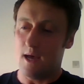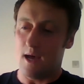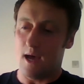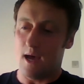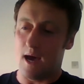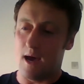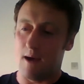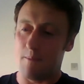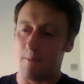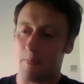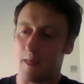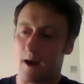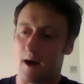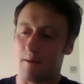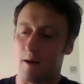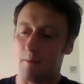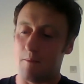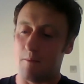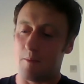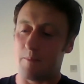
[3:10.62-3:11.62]
And
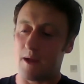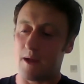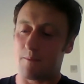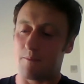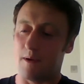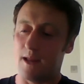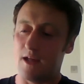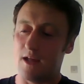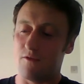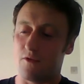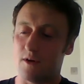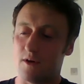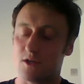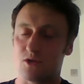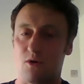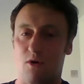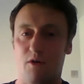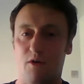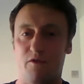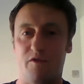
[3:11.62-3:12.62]
I'm a big believer in
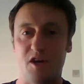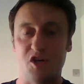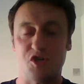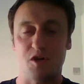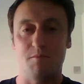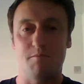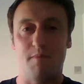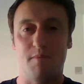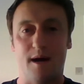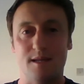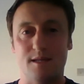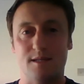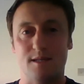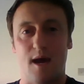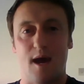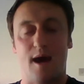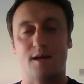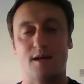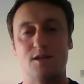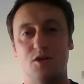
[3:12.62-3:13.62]
sort of vision,
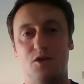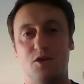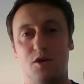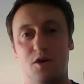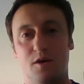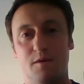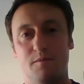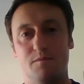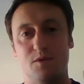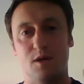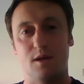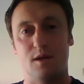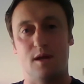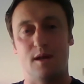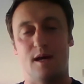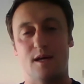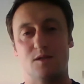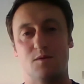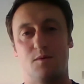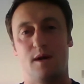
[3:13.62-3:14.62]
mindset, execute, and then
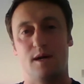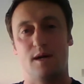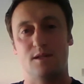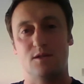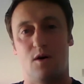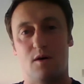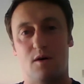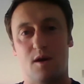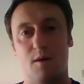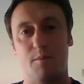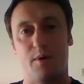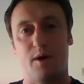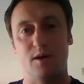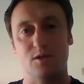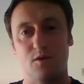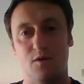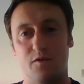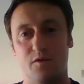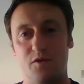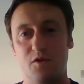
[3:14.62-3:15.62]
that's what I talk about.
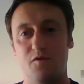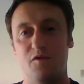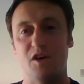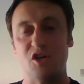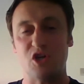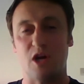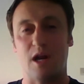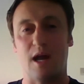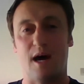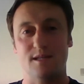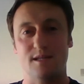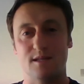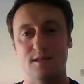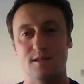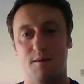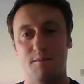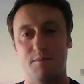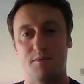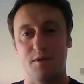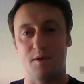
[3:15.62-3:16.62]
So if you visualize in
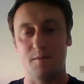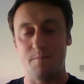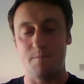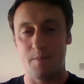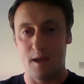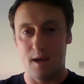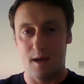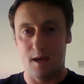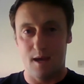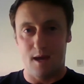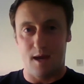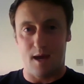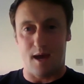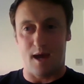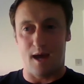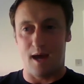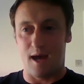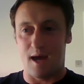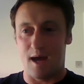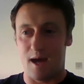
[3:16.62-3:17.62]
something,
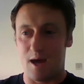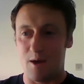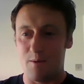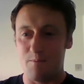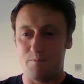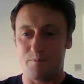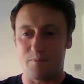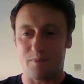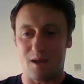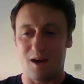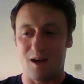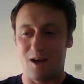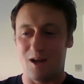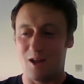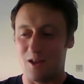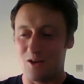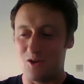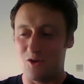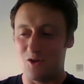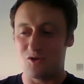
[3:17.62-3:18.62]

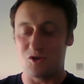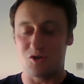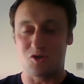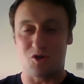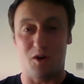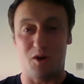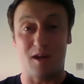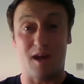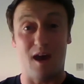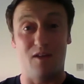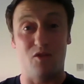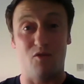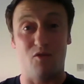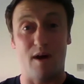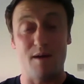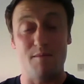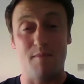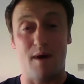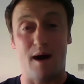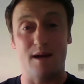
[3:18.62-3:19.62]
you just got to get in the
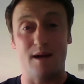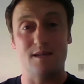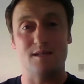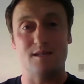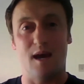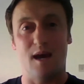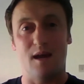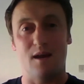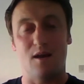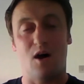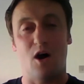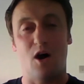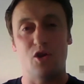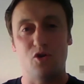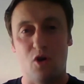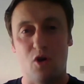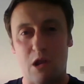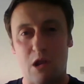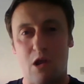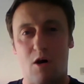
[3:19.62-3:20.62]
right mindset. And how do
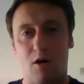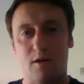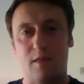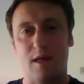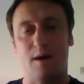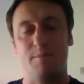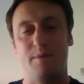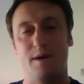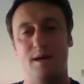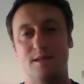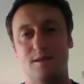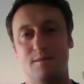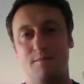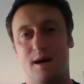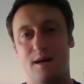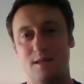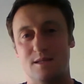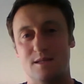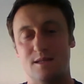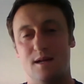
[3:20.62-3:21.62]
you unlock that piece of
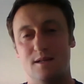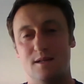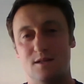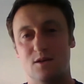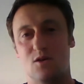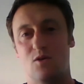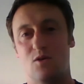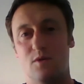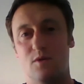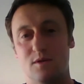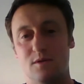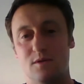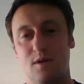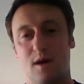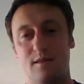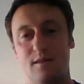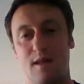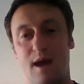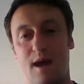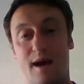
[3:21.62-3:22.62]
mindset to go and
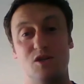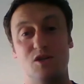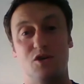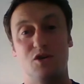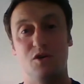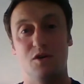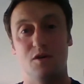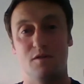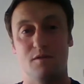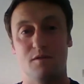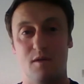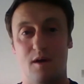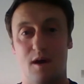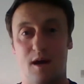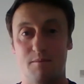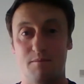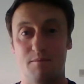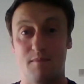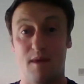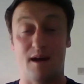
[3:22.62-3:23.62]
execute
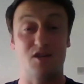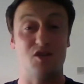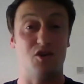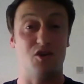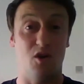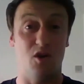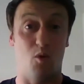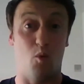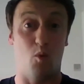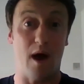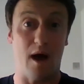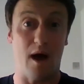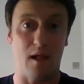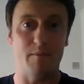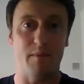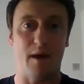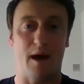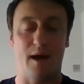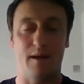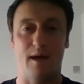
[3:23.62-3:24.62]
it
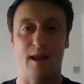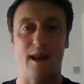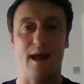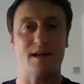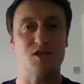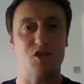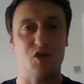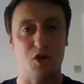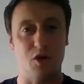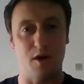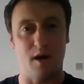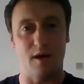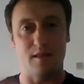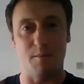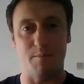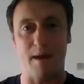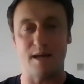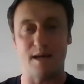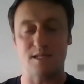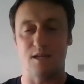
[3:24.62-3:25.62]
well, and execute it at the
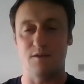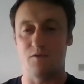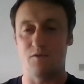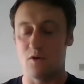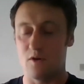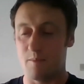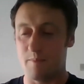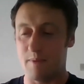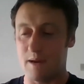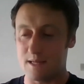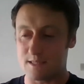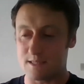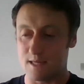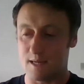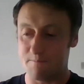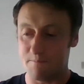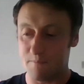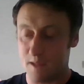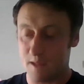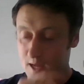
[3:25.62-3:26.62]
best of your
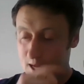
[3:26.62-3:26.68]
ability?